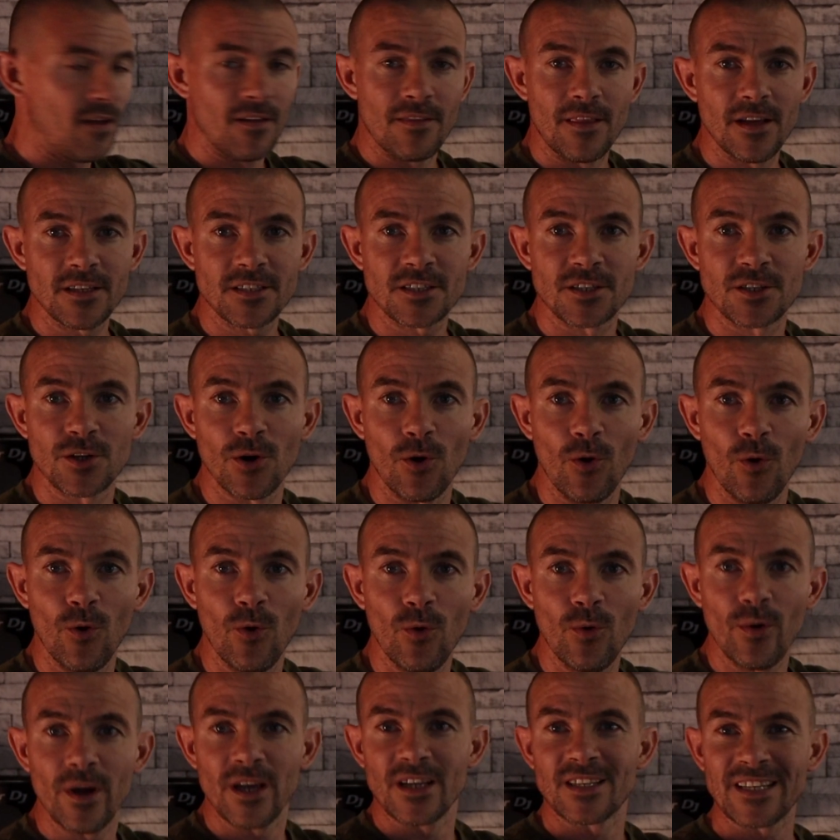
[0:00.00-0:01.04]
this
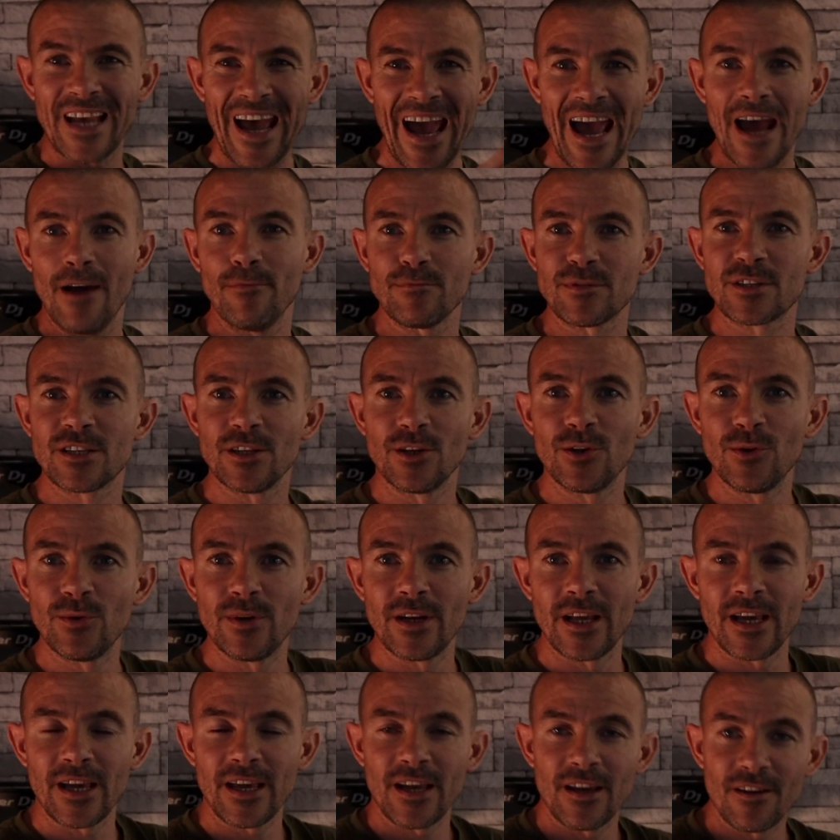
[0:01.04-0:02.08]
tool is
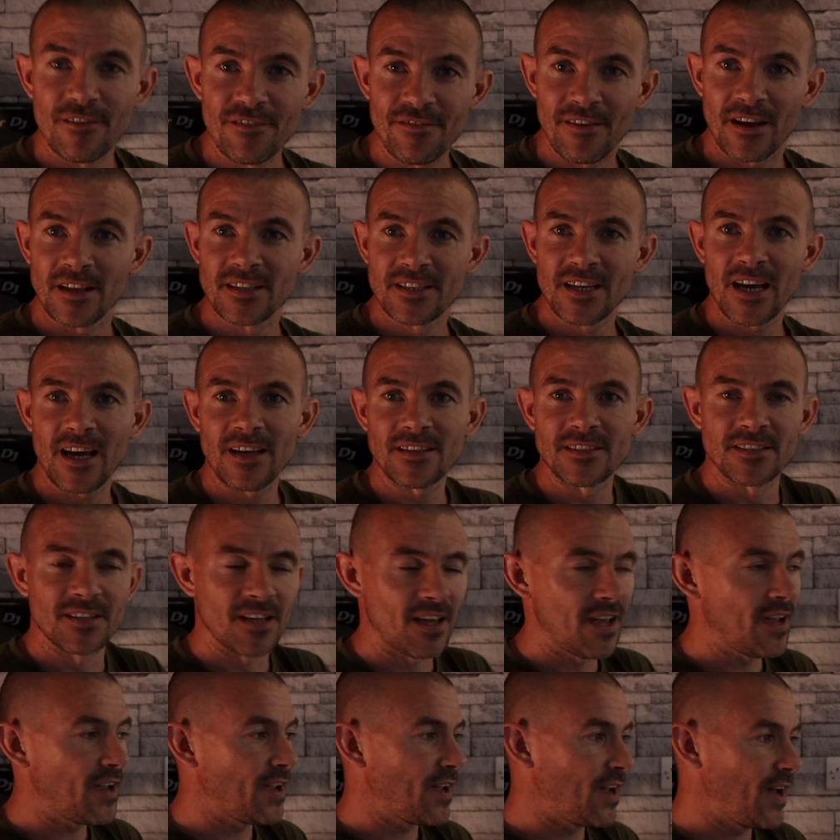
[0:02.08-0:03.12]
absolutely
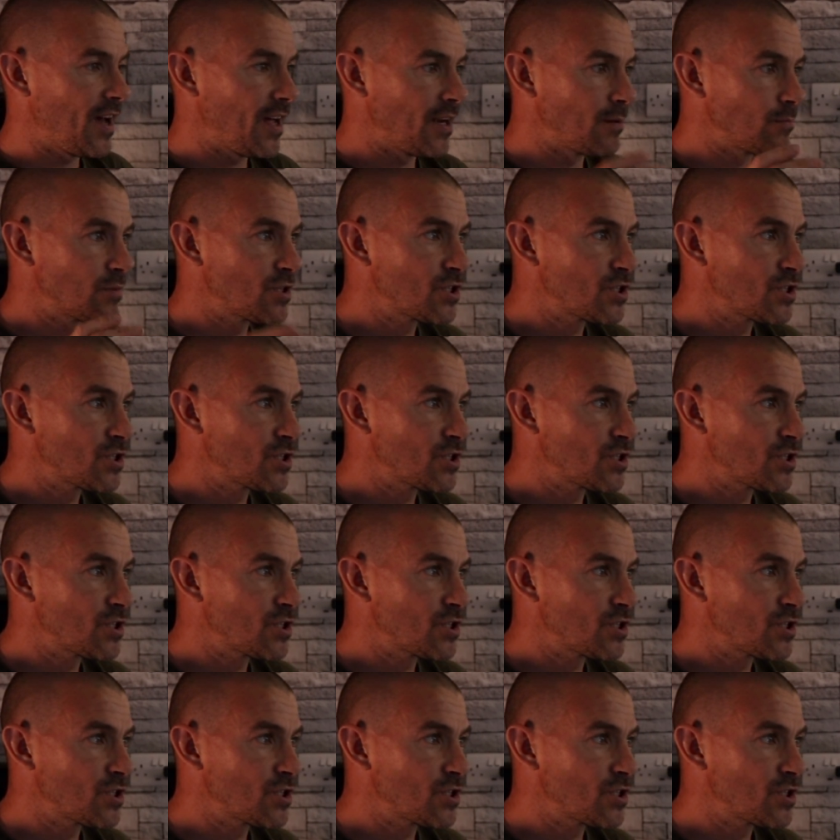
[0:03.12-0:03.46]
fantastic and I'm